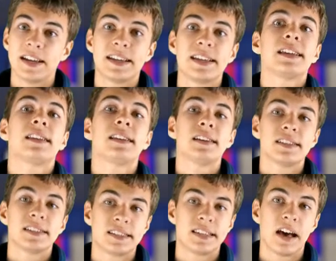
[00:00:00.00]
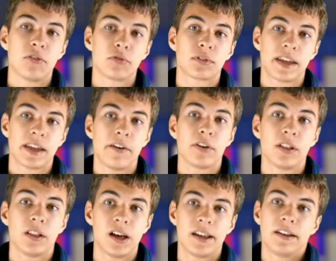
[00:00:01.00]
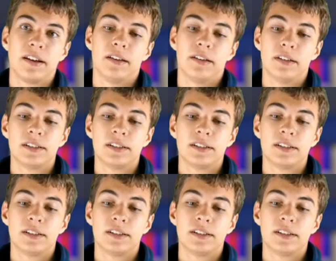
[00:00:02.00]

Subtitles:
in South Carolina.